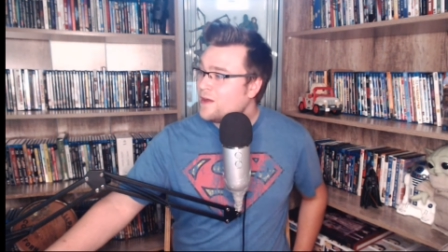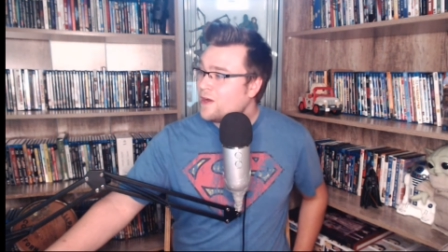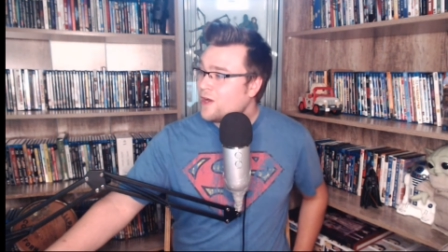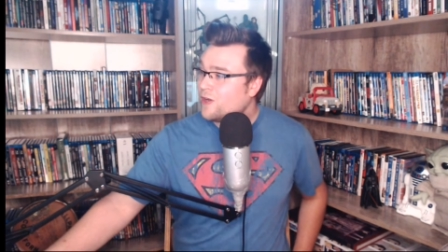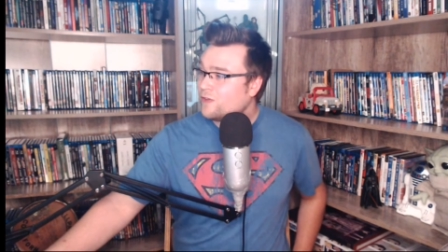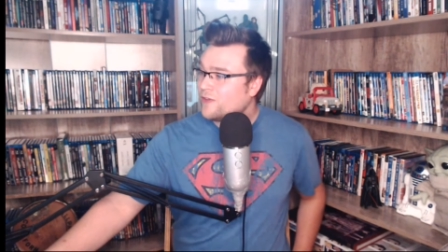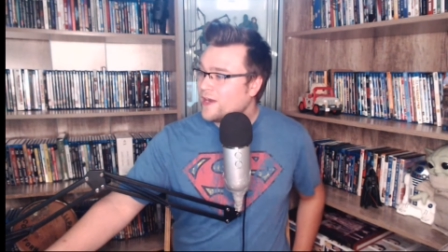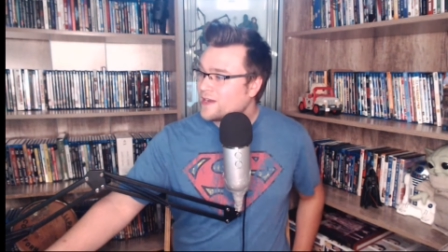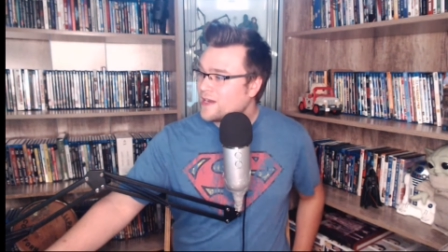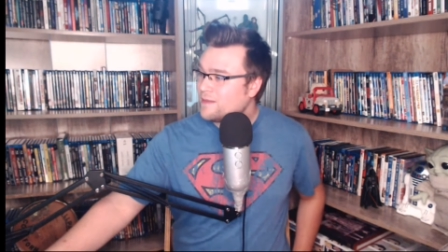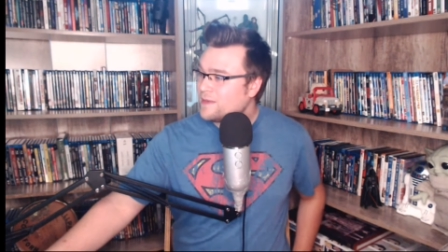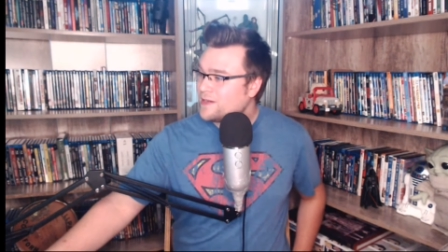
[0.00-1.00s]
All right,
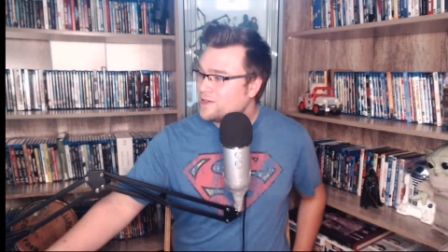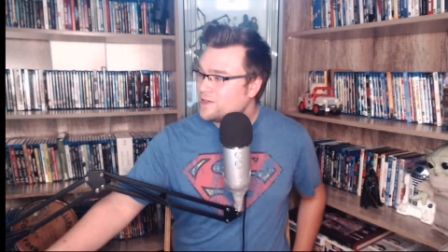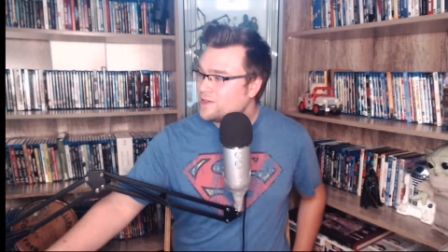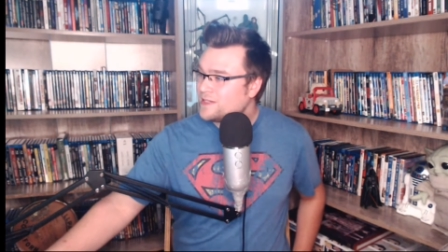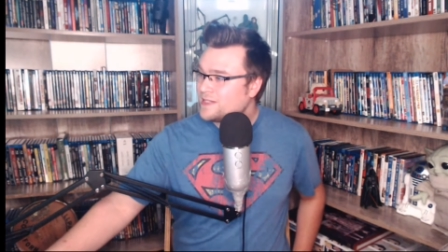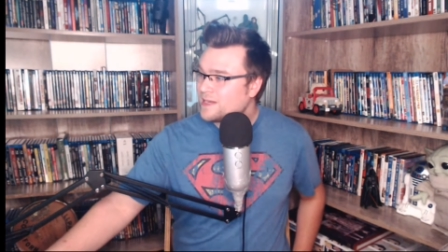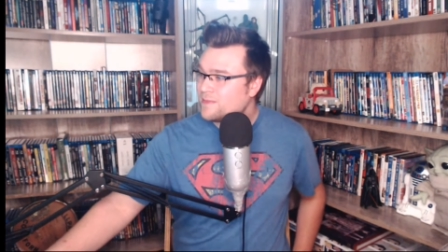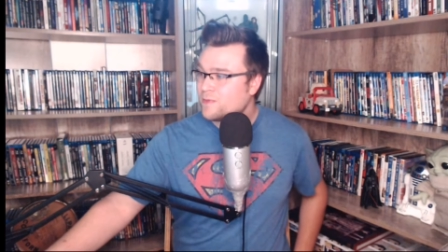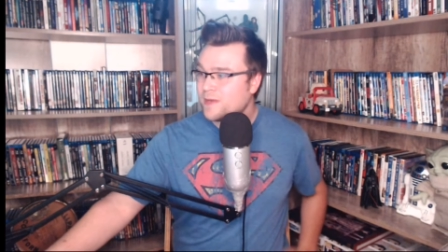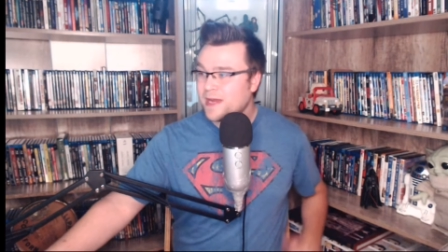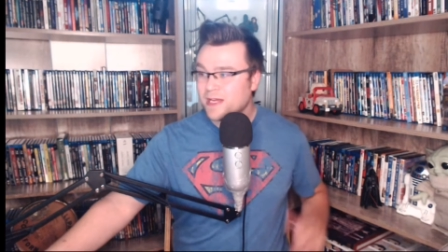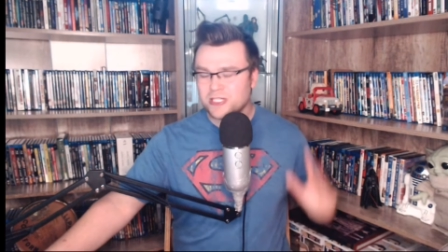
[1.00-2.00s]
coming into December,
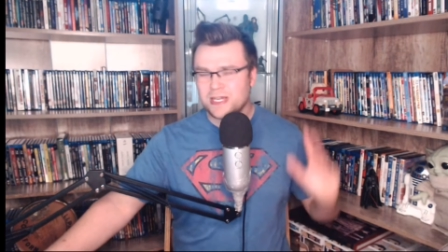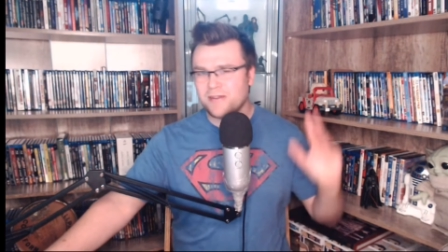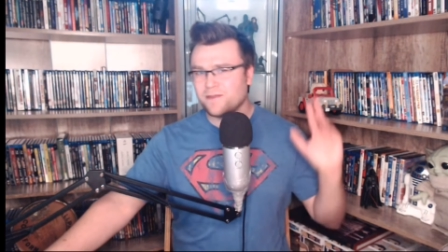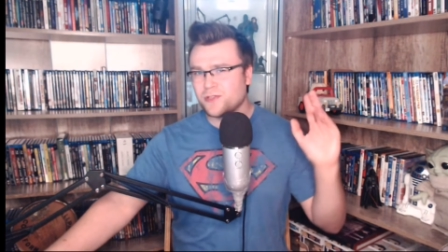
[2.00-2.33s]
we actually have